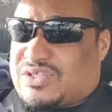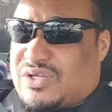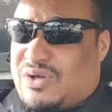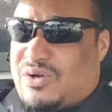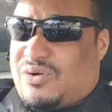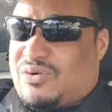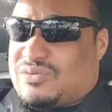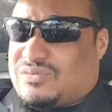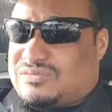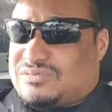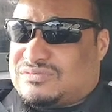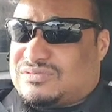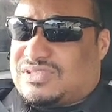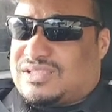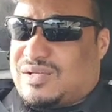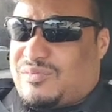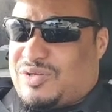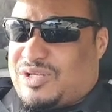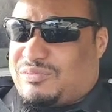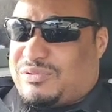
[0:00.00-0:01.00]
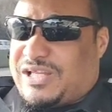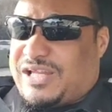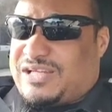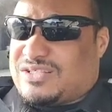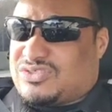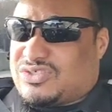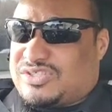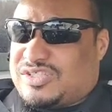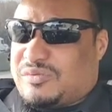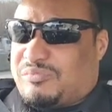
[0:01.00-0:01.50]
so some of the
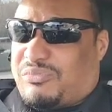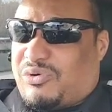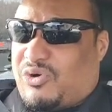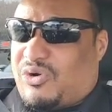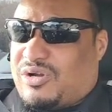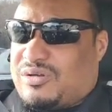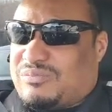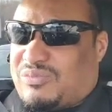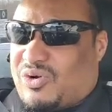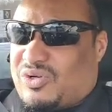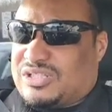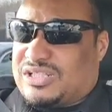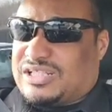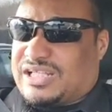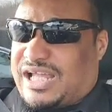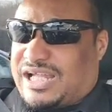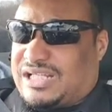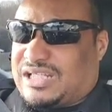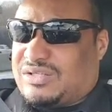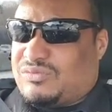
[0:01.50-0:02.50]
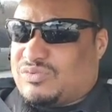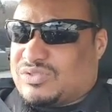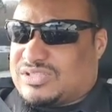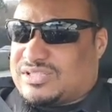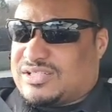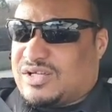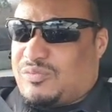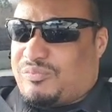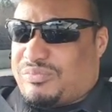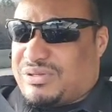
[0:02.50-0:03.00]
players on your board more than likely will
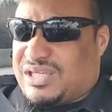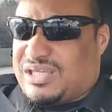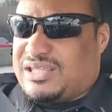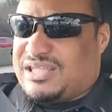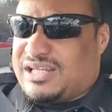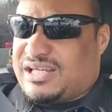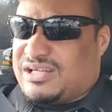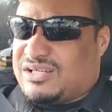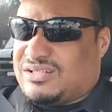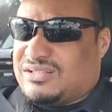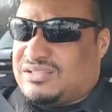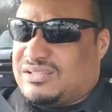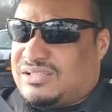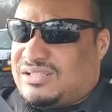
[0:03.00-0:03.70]
still be there.